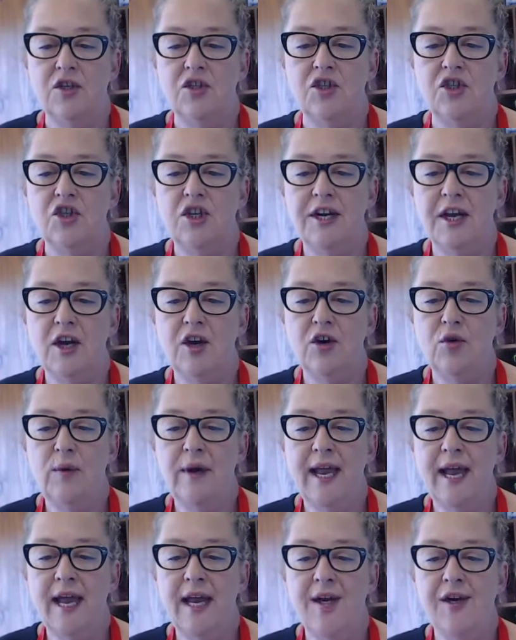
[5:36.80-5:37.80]
Janelle,
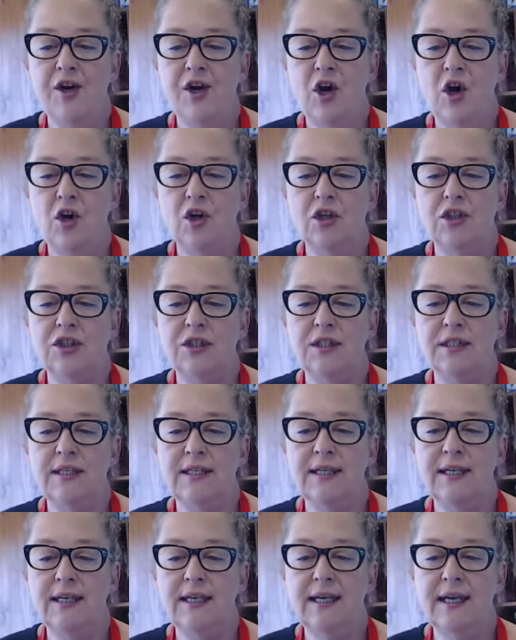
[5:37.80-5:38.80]
we had not
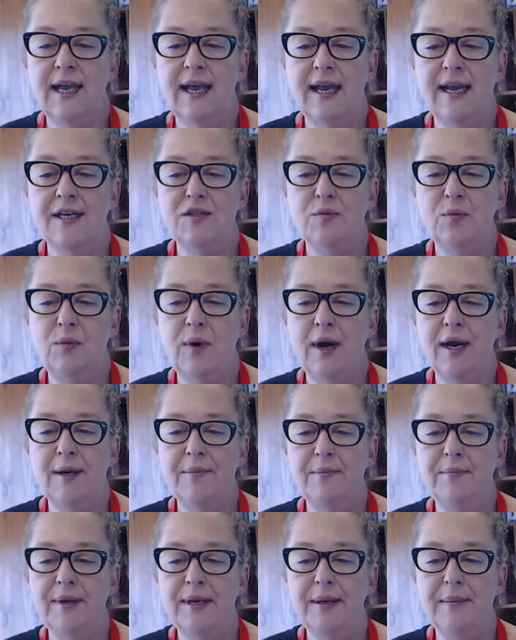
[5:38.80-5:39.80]
keto
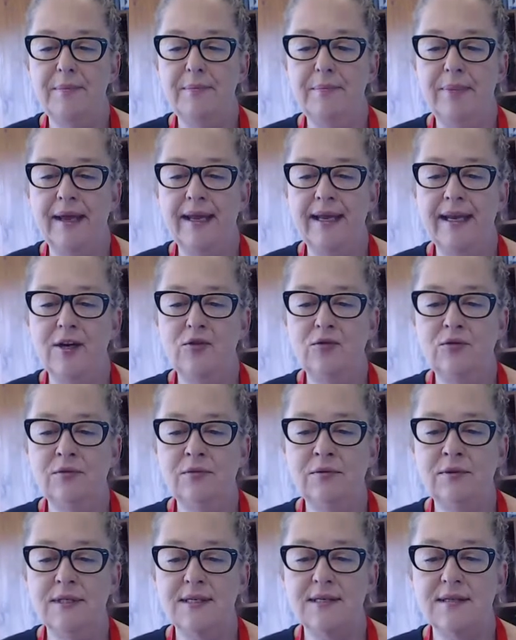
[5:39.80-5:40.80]
1-bit
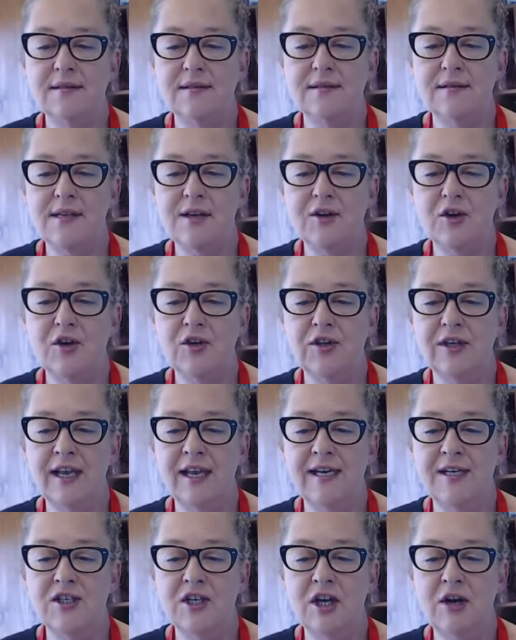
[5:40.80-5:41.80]
bagels, so not
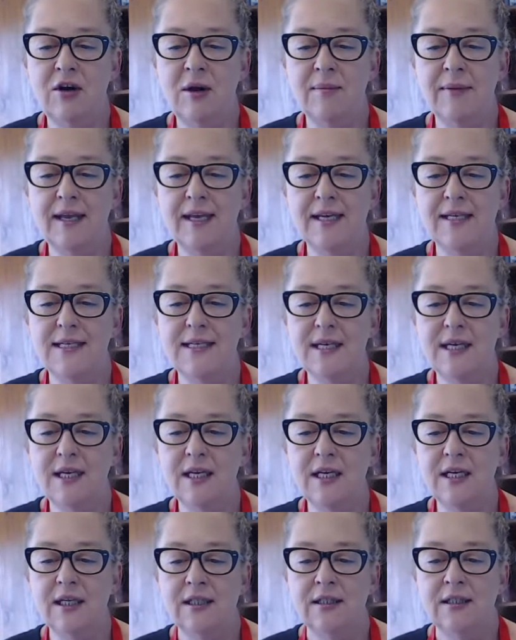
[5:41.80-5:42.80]
keto, I'm
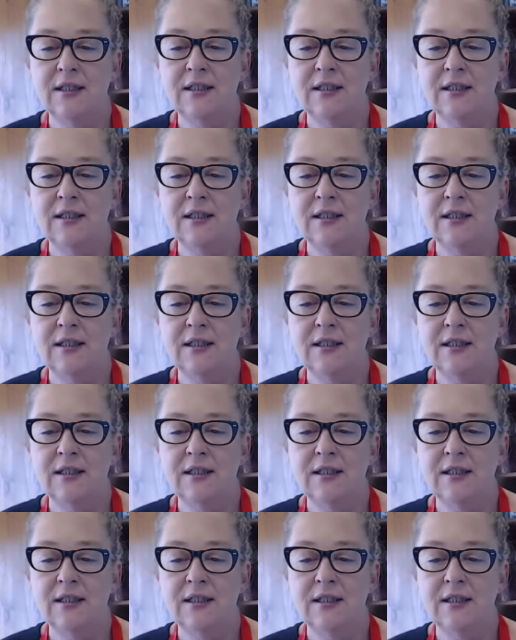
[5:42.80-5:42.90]
guessing.